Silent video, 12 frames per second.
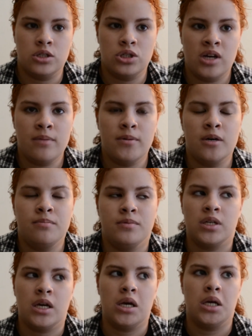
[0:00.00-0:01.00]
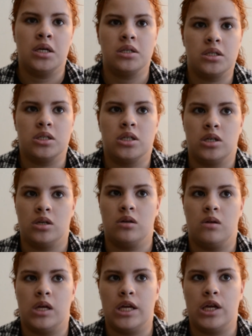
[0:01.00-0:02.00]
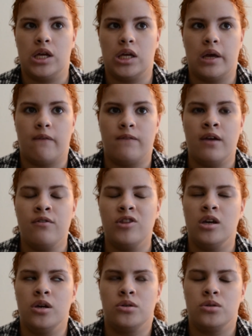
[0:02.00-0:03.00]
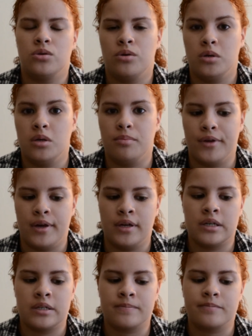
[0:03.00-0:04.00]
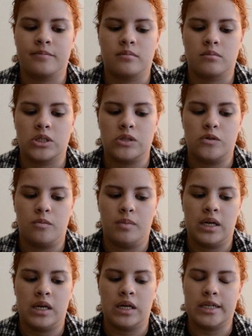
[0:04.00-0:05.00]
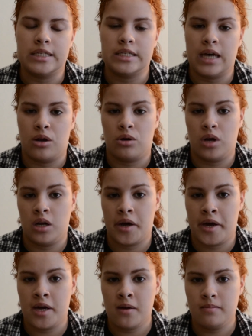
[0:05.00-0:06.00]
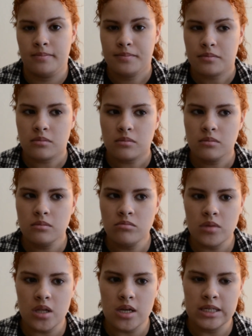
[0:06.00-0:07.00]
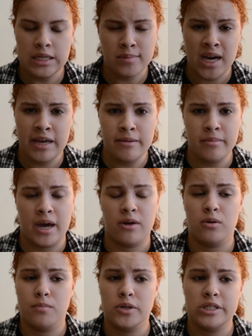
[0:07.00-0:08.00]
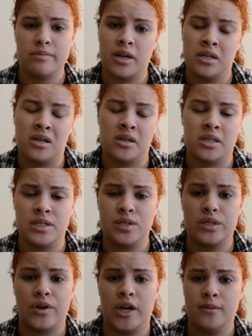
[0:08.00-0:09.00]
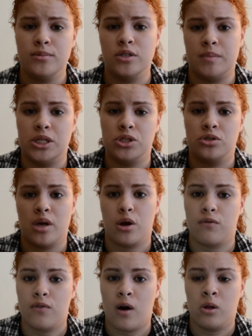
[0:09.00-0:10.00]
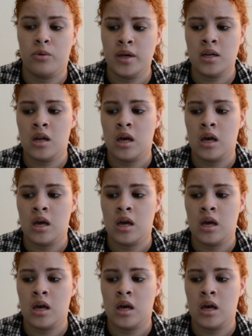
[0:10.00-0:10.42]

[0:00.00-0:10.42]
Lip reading: shop update, everything goes according to plan, will be Saturday night sometime. I will post about it on Instagram, so make sure that you're following.